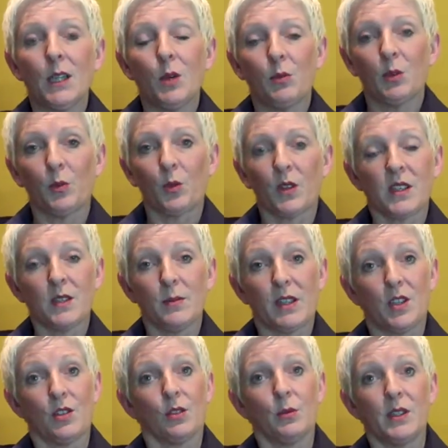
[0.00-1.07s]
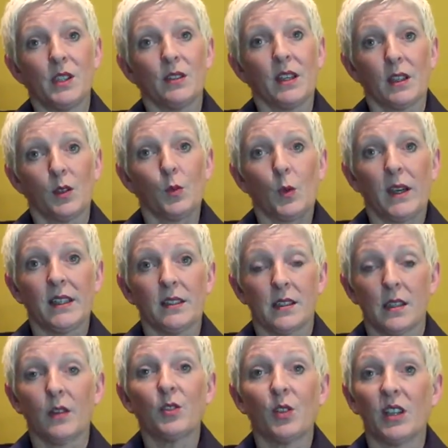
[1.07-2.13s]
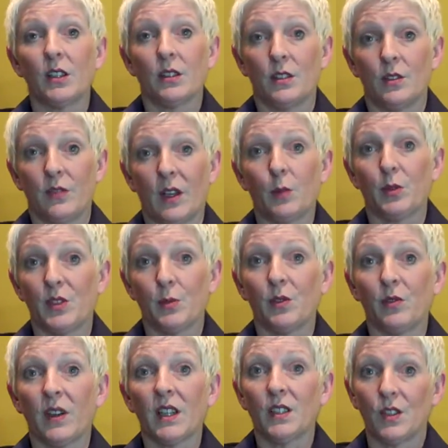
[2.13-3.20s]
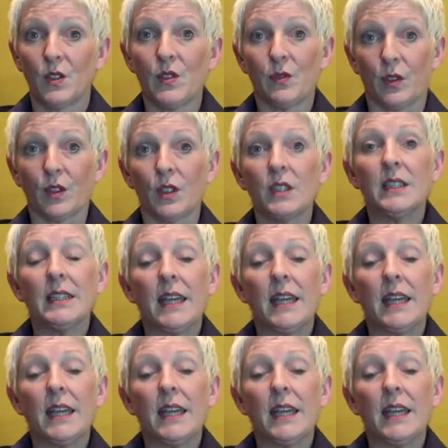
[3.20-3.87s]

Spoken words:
but we wanted to make sure we do that in a way that software developers would find useful.